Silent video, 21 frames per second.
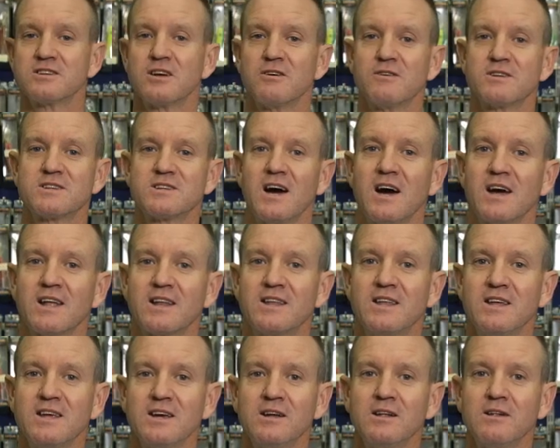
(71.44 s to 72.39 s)
So it's
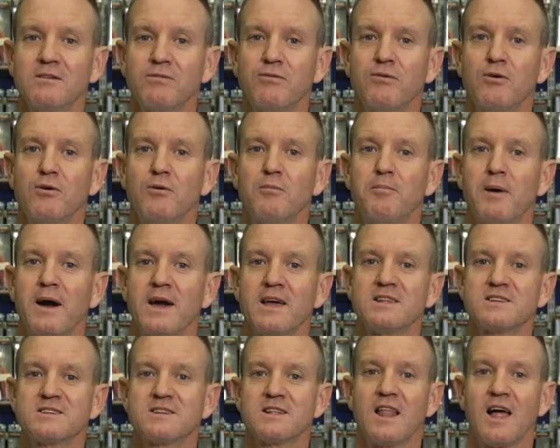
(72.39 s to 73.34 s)
ideal for
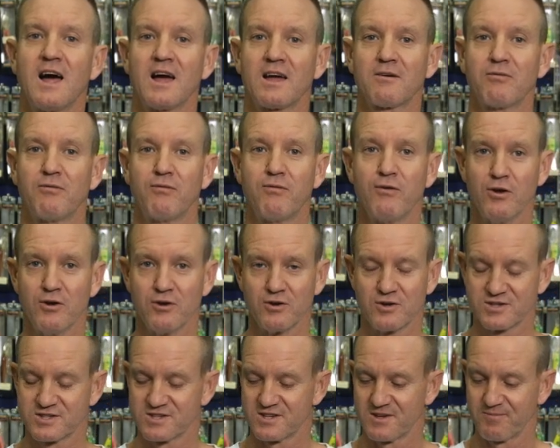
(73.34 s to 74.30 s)
baits like
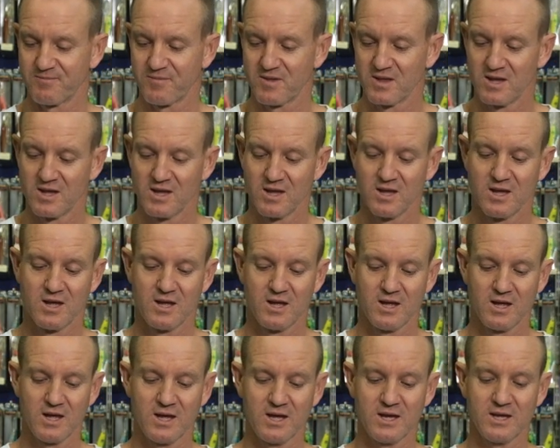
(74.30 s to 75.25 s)
flukes.
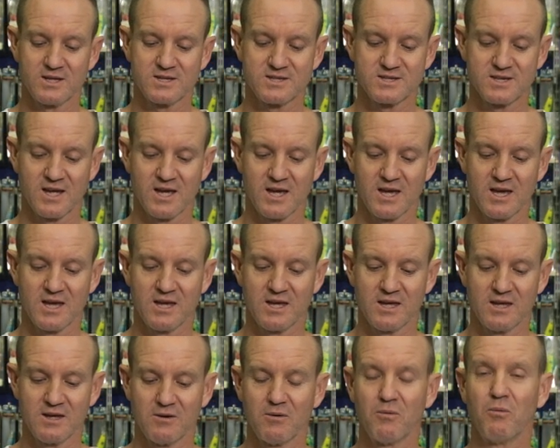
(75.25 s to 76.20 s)
It's
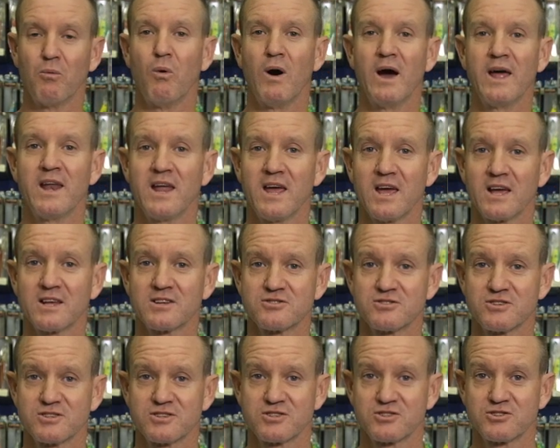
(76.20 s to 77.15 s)
a one
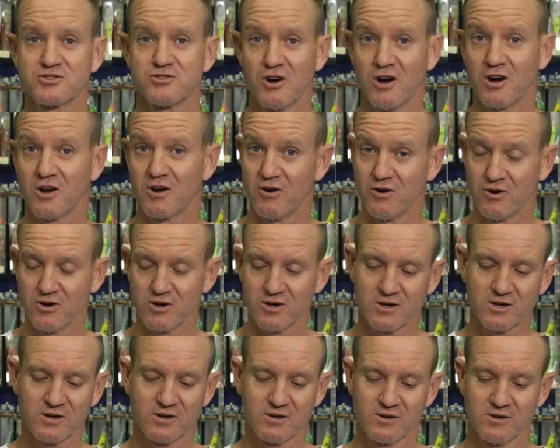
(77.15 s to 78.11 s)
extra strong
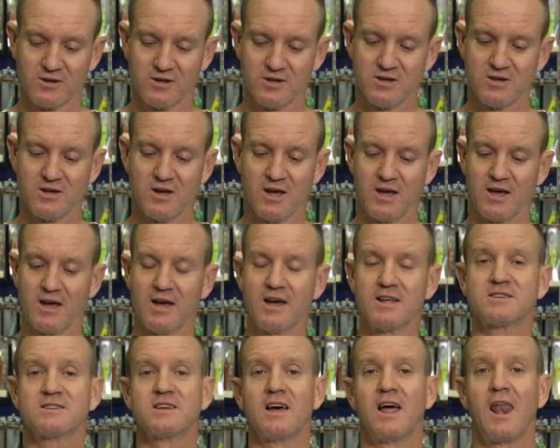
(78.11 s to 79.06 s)
hook.
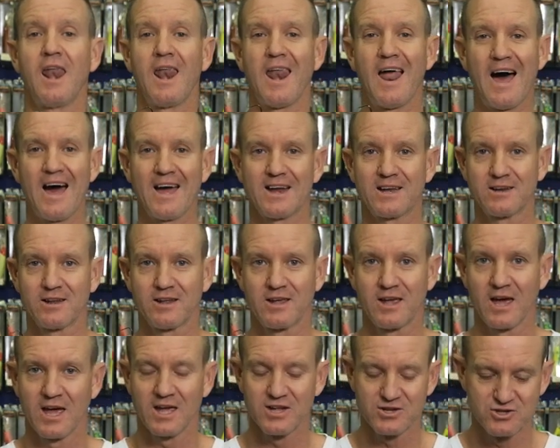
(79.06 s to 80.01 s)
It's a light
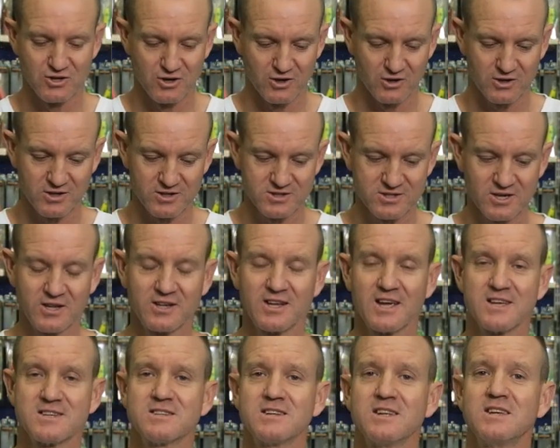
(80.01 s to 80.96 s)
gauge hook, so
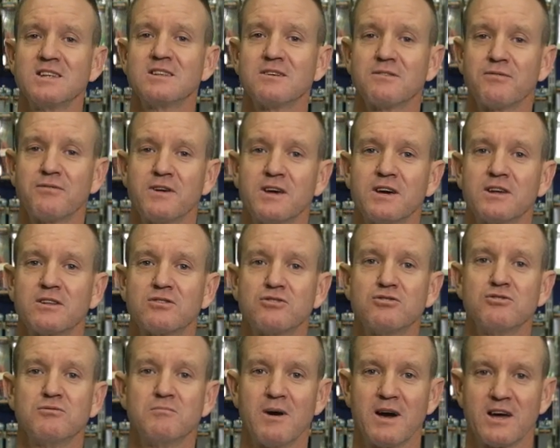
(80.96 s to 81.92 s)
it doesn't interfere
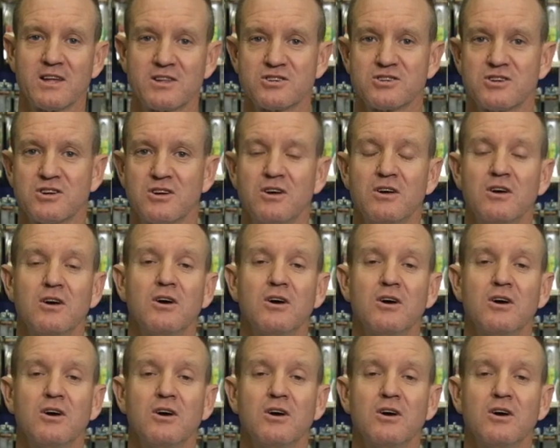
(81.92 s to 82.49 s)
too much